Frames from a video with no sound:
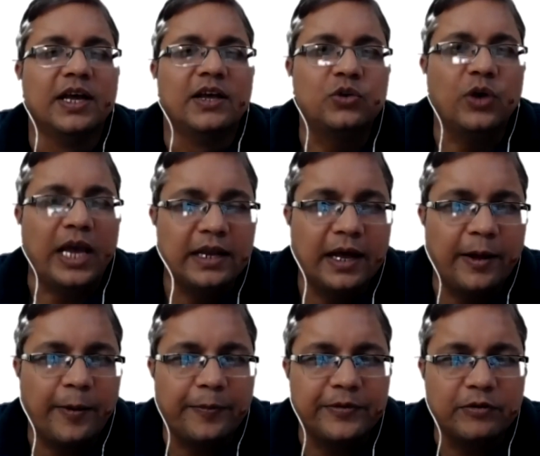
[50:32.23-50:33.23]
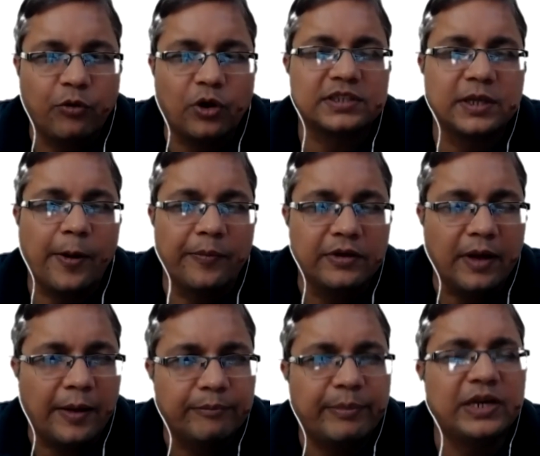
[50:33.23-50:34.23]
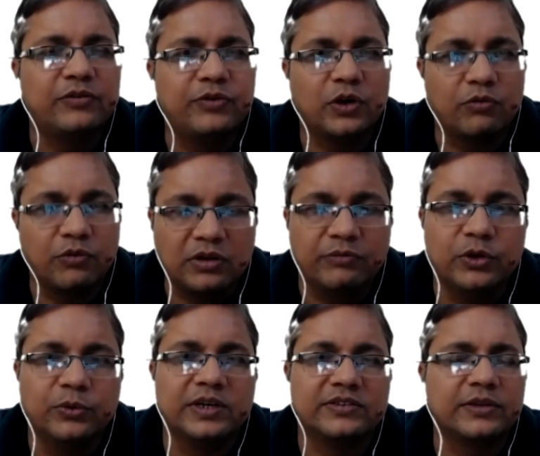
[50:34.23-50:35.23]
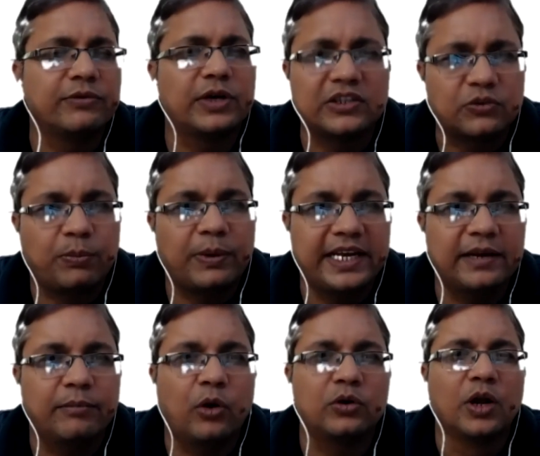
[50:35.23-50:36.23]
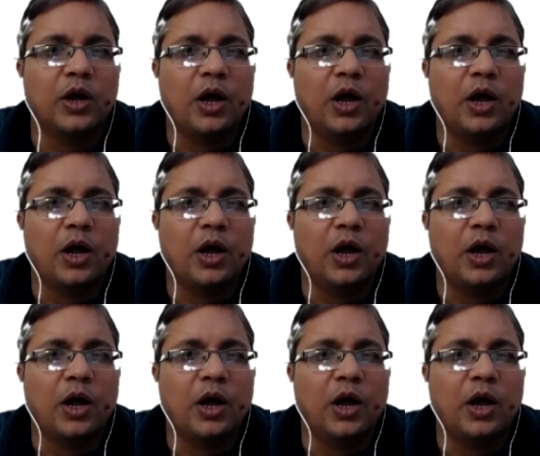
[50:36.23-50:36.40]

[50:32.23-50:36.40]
So for the benefit of our viewers, you can explain about